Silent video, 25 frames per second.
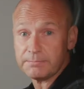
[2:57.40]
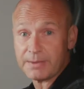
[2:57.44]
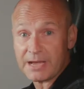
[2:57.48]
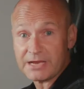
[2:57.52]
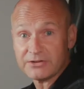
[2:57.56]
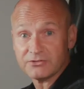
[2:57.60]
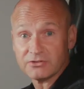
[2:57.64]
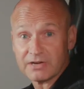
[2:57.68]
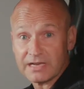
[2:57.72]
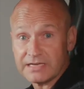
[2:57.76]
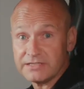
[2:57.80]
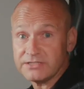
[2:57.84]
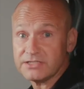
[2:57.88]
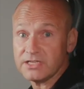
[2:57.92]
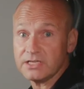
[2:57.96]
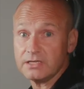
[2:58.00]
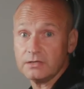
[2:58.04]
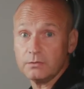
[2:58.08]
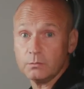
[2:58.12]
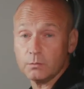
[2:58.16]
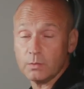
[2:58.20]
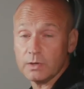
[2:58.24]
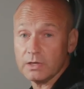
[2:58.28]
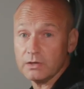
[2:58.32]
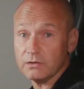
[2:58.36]
petrol engine
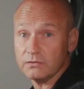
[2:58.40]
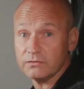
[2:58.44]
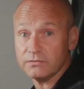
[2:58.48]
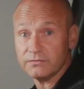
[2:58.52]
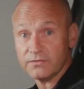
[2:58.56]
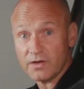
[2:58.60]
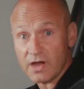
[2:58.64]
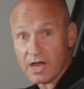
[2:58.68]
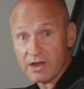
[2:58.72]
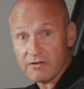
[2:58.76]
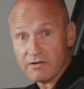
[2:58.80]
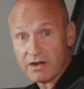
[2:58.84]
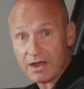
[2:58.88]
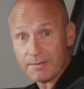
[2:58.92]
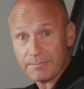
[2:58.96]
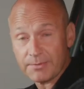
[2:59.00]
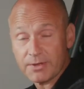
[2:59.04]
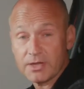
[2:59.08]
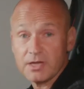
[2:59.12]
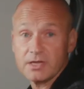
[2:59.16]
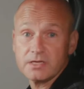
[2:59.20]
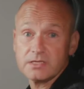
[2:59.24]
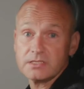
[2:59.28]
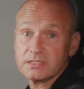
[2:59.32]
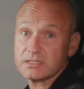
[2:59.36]
will fire up,
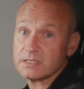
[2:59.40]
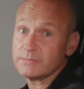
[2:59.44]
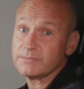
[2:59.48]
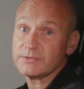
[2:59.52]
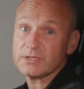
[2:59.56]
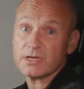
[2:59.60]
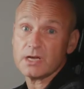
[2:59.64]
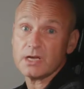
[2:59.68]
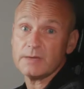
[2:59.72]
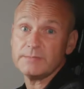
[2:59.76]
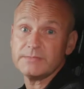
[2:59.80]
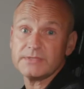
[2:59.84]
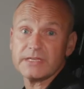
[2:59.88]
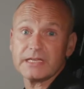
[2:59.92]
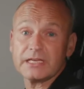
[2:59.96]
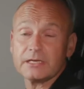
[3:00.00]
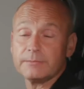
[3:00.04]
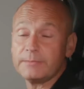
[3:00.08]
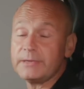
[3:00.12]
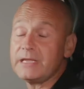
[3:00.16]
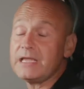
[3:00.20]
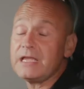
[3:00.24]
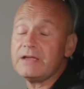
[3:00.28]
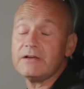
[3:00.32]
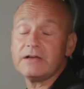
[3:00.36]
sometimes it'll
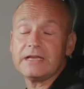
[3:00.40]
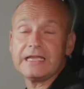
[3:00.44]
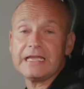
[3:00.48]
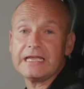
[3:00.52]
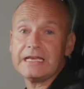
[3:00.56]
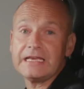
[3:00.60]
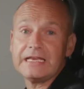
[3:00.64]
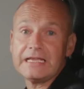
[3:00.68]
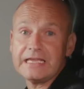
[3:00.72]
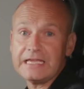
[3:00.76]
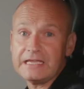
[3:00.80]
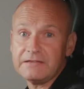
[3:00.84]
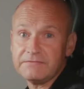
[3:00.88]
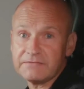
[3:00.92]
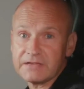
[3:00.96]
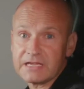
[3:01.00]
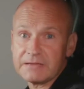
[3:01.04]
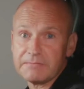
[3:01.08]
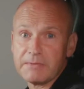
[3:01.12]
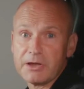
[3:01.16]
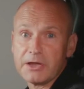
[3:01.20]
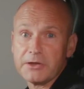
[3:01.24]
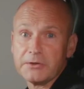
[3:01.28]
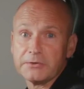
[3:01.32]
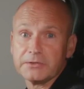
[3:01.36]
be in EV
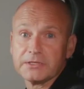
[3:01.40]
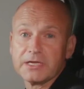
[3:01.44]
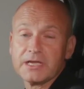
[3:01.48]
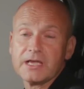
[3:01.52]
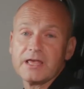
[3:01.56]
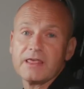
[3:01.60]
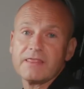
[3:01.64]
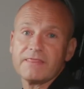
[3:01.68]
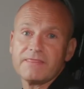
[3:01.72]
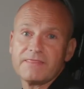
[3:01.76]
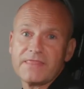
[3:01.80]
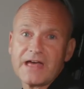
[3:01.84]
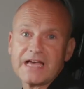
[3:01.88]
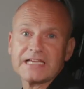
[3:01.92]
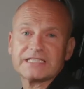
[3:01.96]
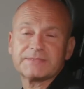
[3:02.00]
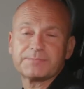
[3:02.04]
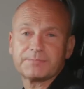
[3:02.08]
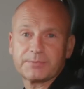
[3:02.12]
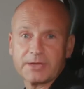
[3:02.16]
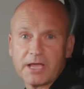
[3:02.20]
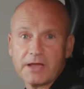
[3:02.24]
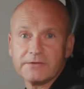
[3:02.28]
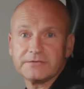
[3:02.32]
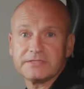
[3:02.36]
mode. That's
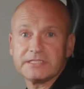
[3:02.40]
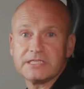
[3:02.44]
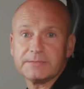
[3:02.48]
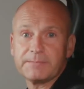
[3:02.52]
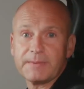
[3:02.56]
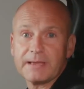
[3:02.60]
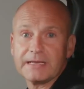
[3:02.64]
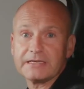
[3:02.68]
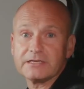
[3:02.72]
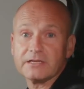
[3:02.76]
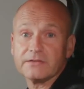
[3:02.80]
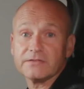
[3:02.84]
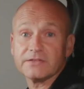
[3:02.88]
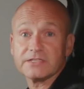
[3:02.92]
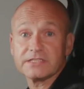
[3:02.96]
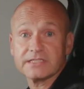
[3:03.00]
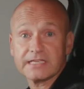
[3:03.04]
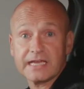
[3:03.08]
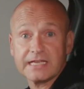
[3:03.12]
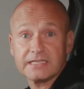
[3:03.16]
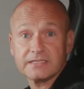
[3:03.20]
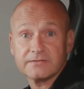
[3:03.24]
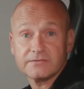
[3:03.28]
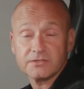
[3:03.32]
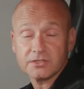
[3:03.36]
going to depend on the
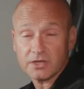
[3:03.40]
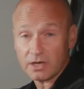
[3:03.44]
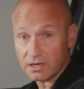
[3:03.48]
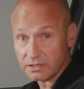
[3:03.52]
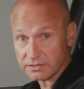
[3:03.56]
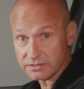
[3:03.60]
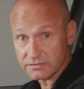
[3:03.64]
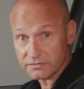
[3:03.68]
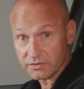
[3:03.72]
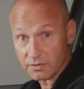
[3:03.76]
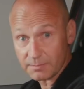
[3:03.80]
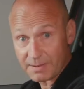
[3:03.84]
state of charge of your